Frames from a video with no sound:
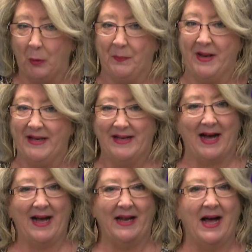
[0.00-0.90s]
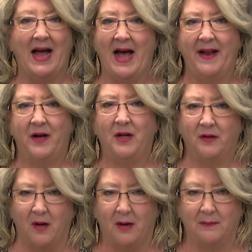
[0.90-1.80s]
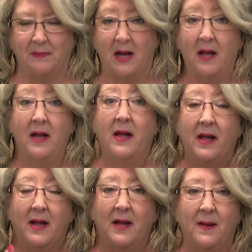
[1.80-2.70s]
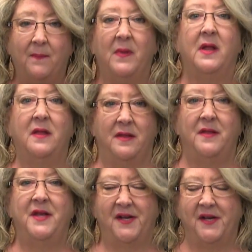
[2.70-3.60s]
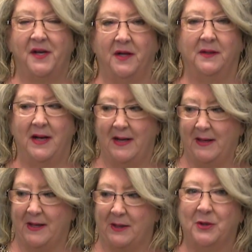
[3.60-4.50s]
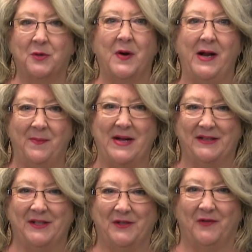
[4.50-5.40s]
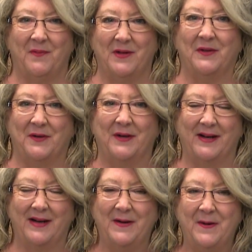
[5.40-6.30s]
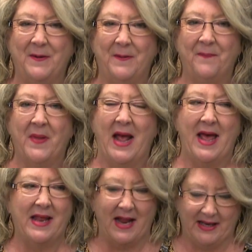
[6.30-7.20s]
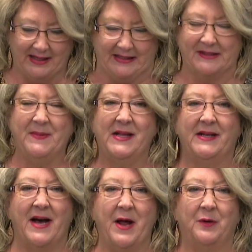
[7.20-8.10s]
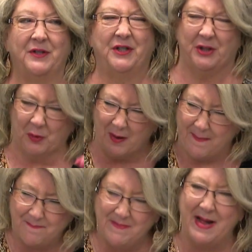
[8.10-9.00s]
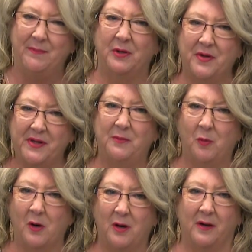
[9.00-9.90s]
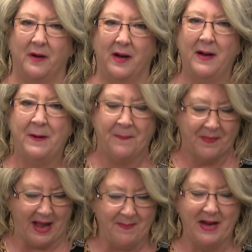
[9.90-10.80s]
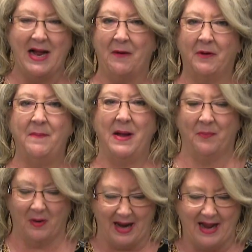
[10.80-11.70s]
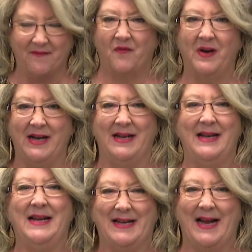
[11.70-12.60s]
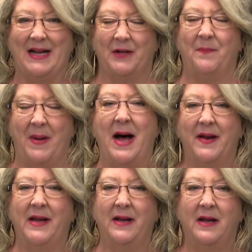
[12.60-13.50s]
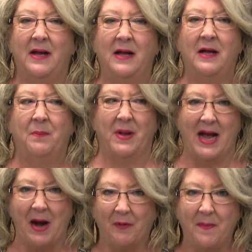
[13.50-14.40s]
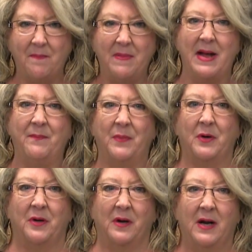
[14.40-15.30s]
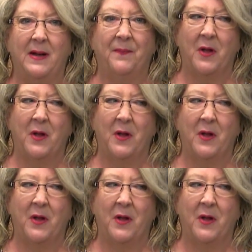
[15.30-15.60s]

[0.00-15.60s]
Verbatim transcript: Obadiah had alarm. This is a, a, a great message from the Lord. And, and he gives me the titles to remember the word. I may not remember every detail about it, but I remember